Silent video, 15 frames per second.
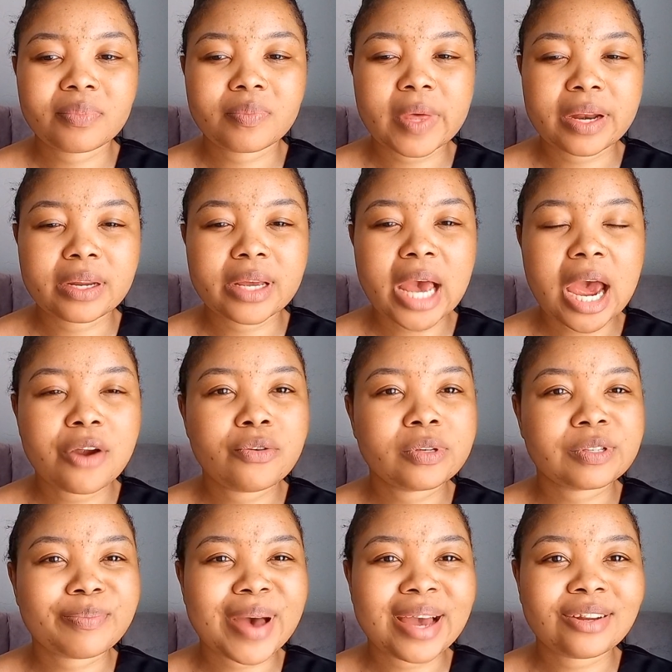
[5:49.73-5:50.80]
That in
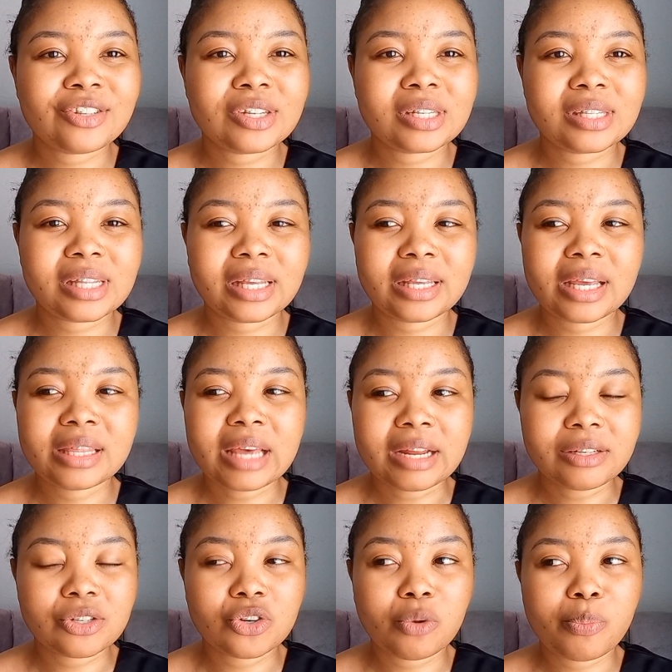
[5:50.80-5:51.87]
Kairo's mind, she's thinking
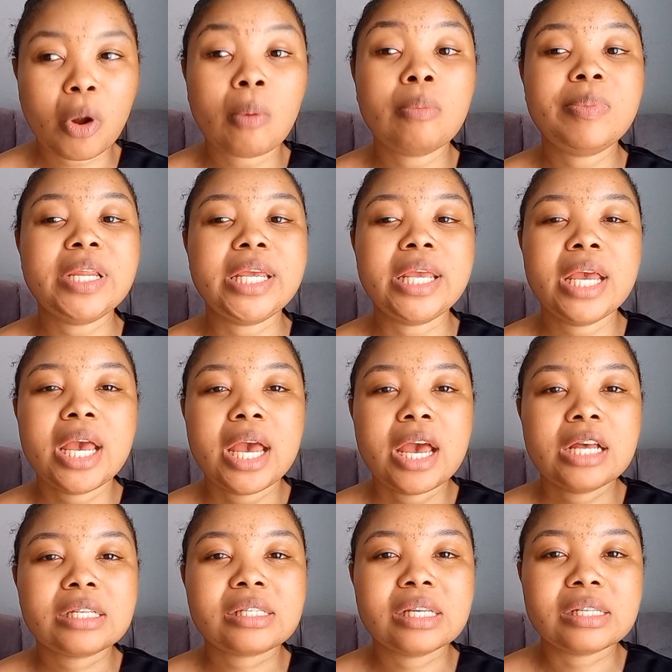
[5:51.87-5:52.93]
that, you know, probably
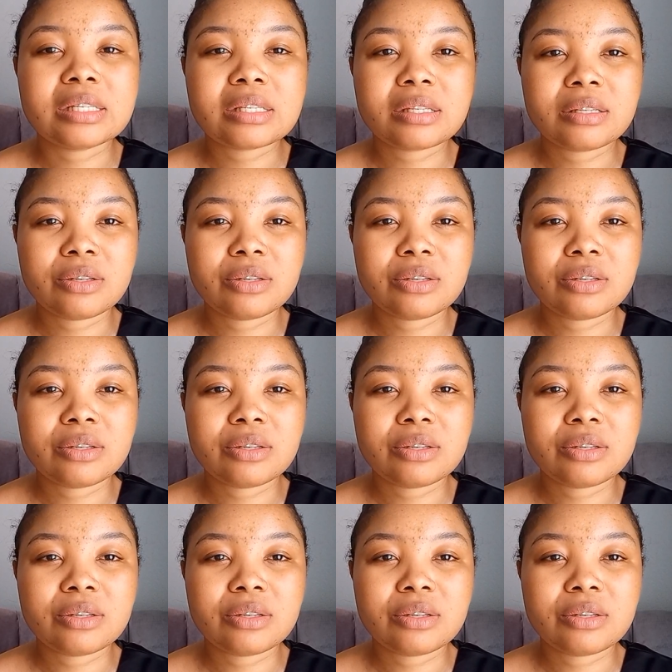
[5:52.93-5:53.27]
since,